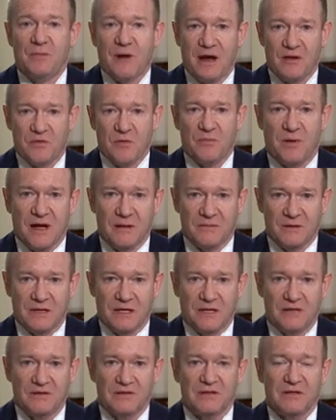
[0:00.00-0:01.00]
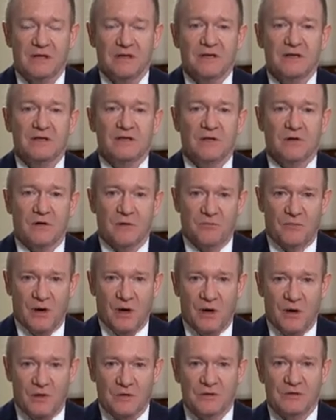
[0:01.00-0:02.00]
by Republicans to
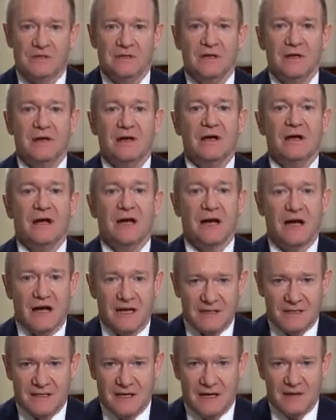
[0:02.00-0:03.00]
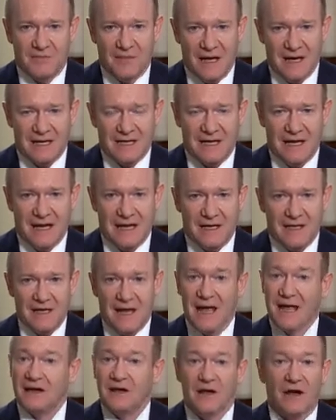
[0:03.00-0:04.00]
impose cuts on
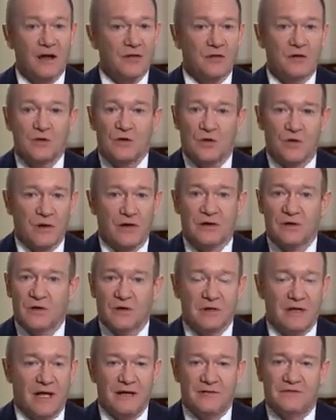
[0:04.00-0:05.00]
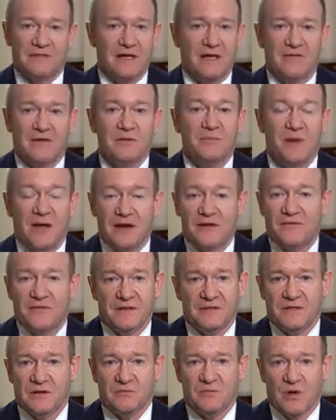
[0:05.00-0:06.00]
Medicaid and other critical life-saving
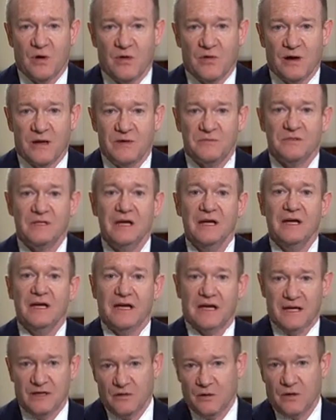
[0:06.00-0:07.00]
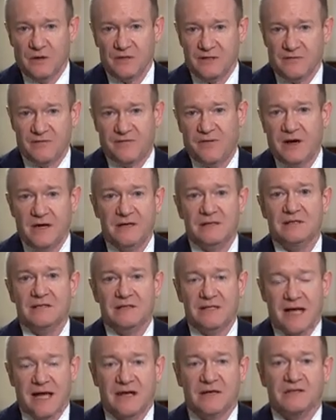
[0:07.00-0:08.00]
benefits and programs in order to fund
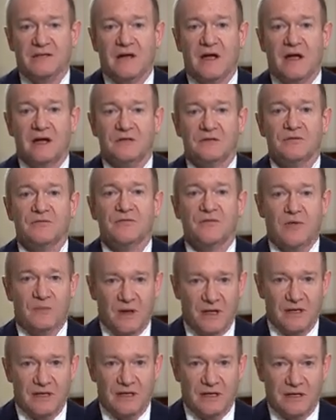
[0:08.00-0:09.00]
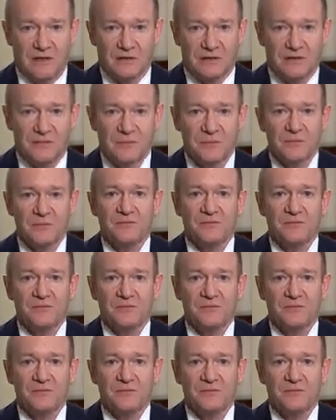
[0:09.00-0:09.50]
tax cuts for billionaires.